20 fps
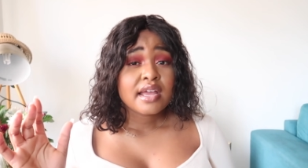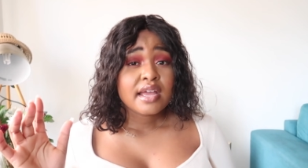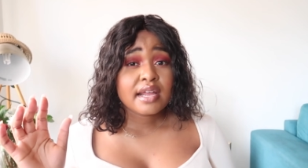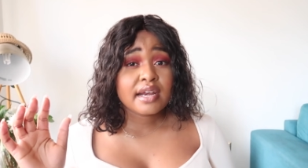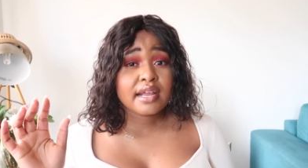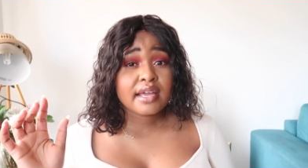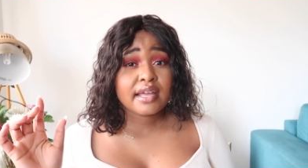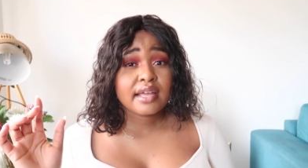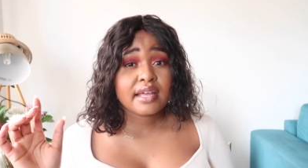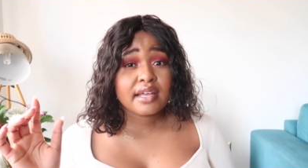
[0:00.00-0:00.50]

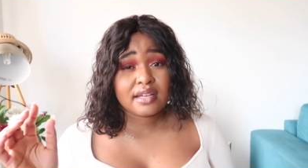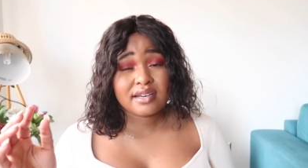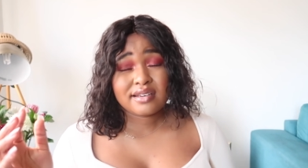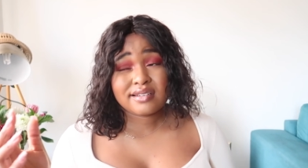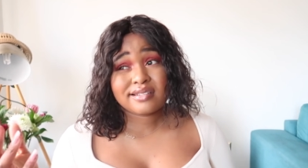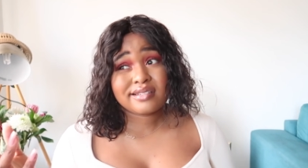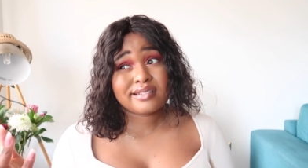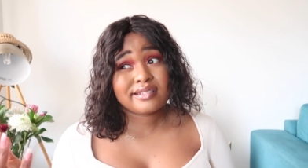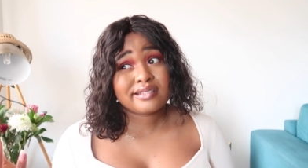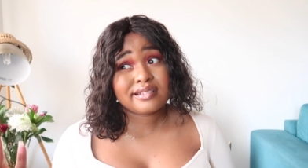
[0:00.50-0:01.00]
and I
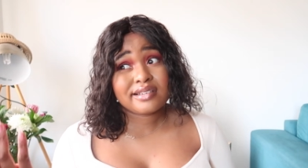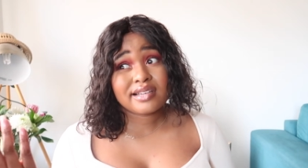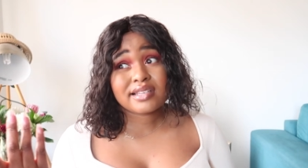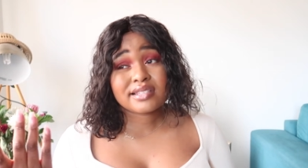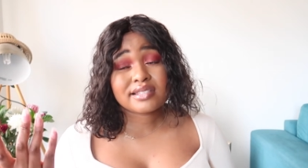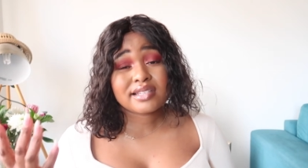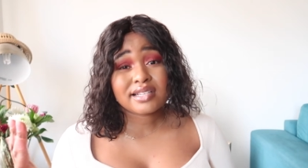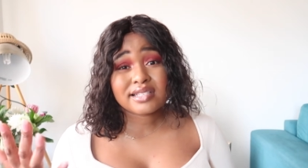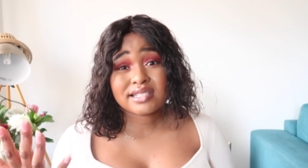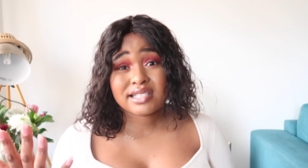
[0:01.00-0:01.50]
had
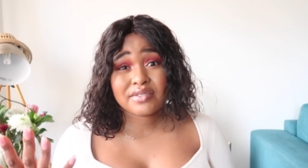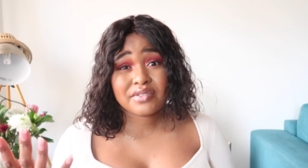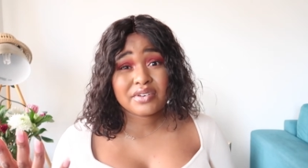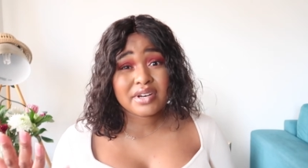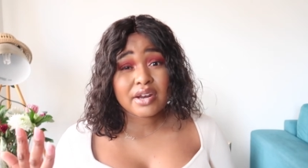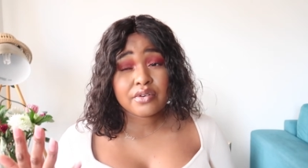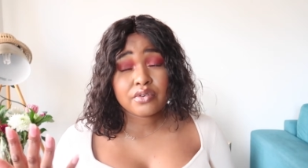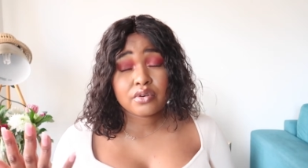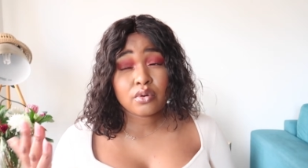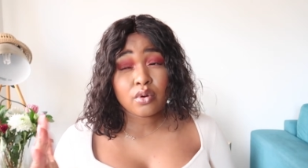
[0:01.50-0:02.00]
less than seven
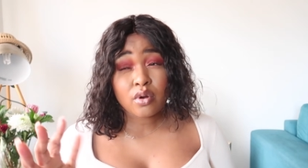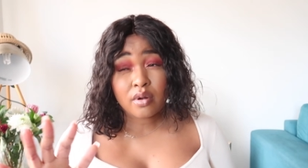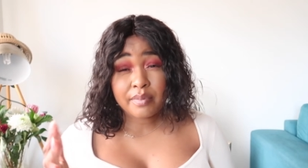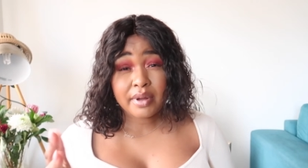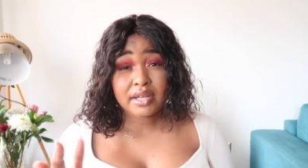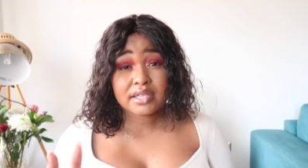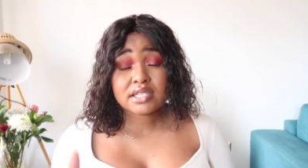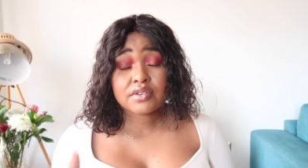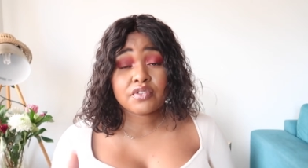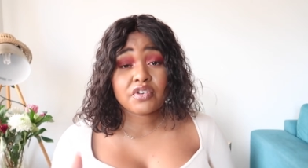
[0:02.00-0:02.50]
hundred or
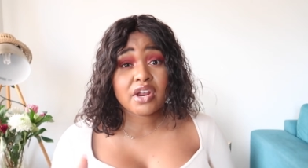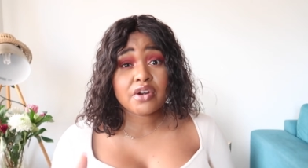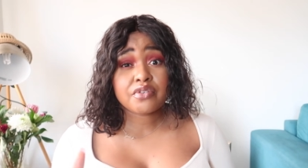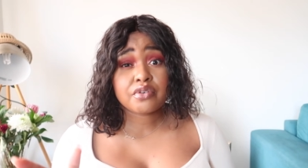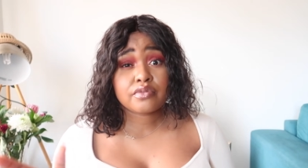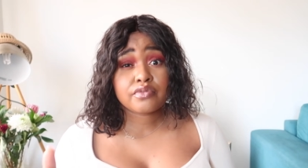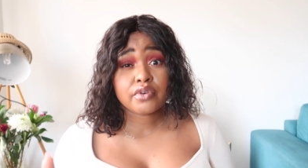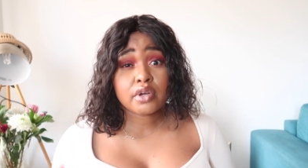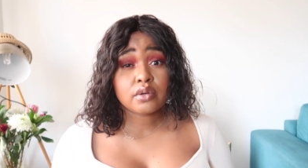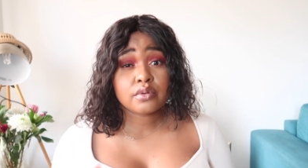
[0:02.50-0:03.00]
about seven
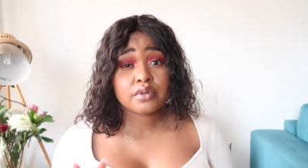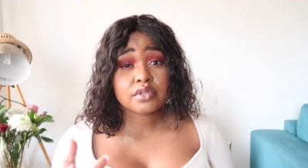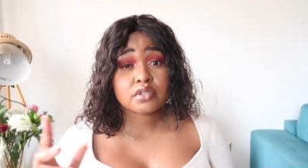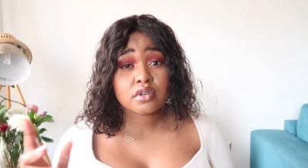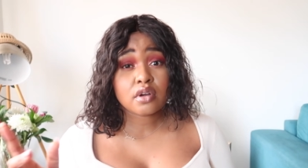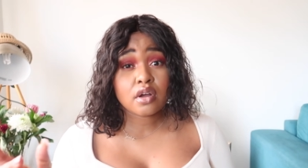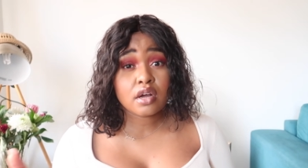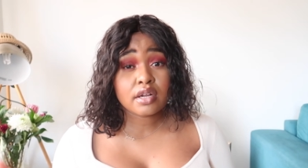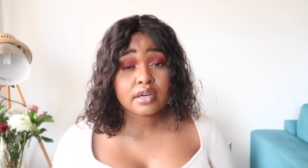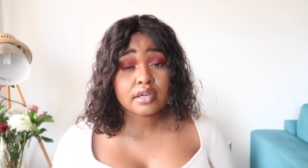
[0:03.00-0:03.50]
hundred followers
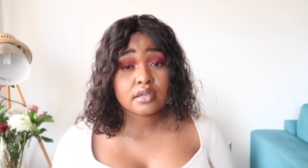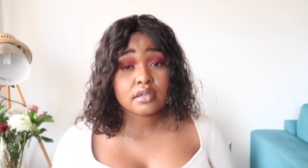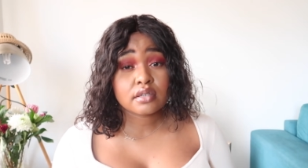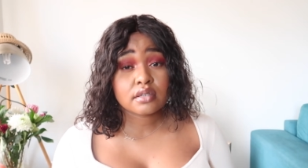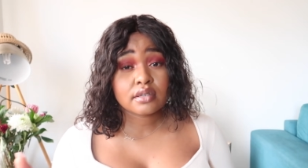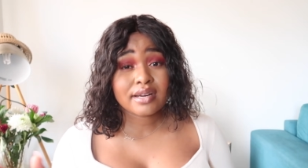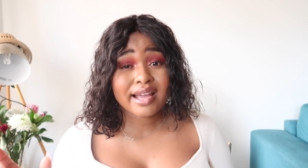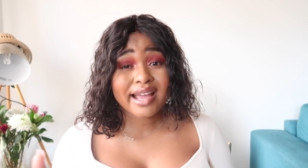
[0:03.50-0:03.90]
on